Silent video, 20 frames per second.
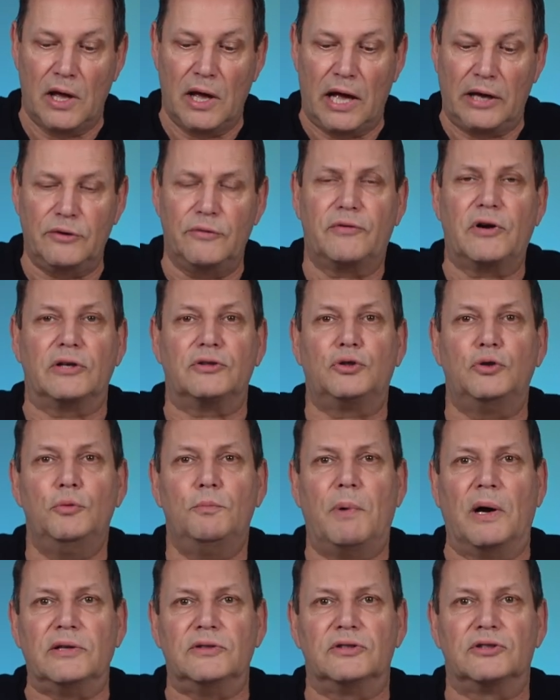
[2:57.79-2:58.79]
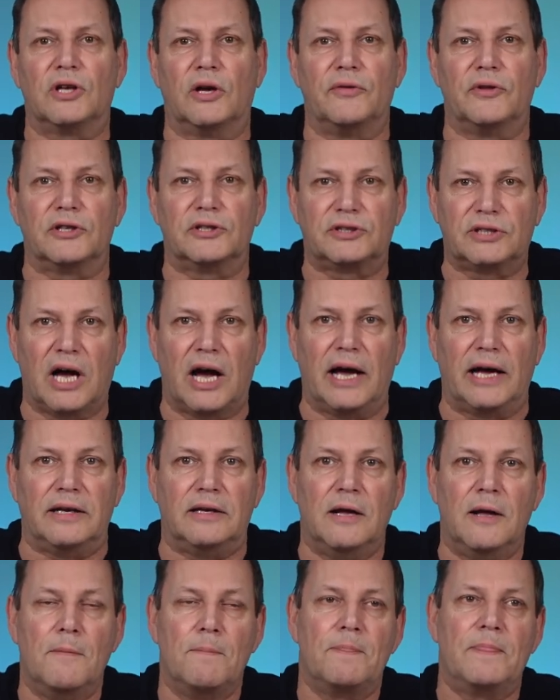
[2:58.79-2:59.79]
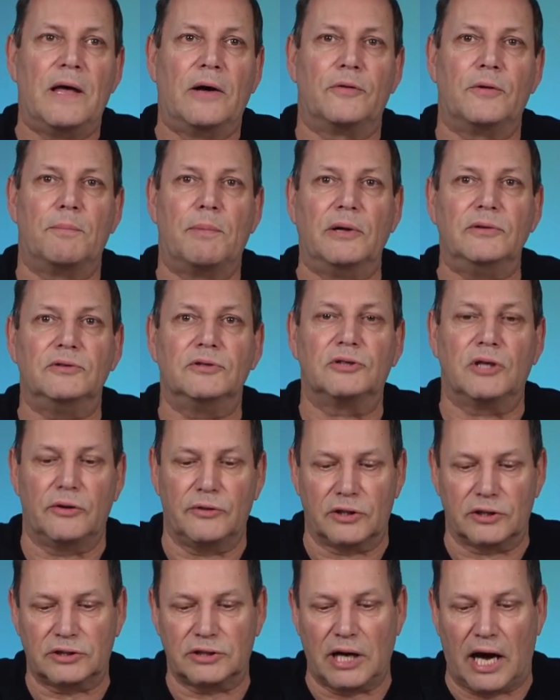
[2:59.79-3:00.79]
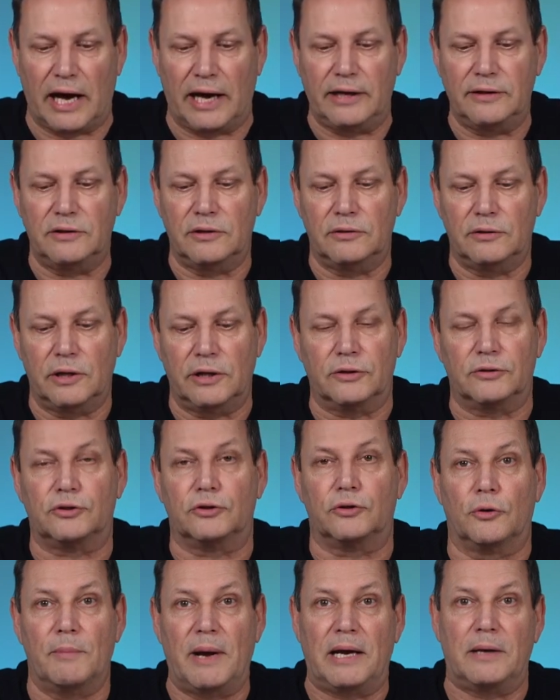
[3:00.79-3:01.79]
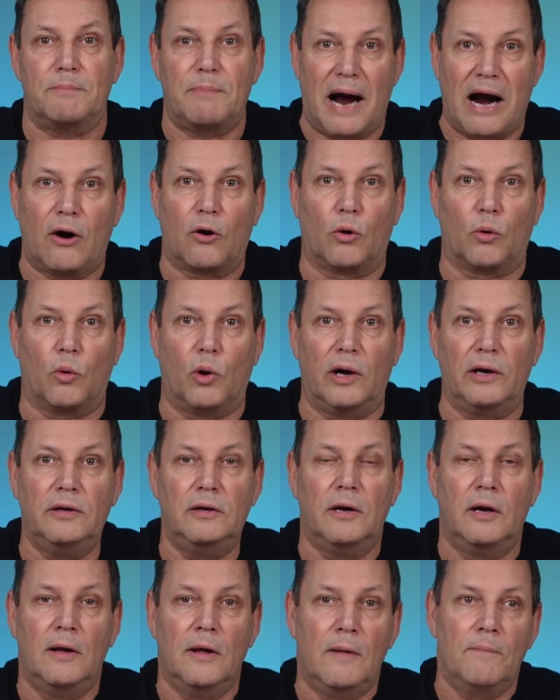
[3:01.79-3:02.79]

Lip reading: And you've got two buttons on the side. Now, the buttons on the side is main power one,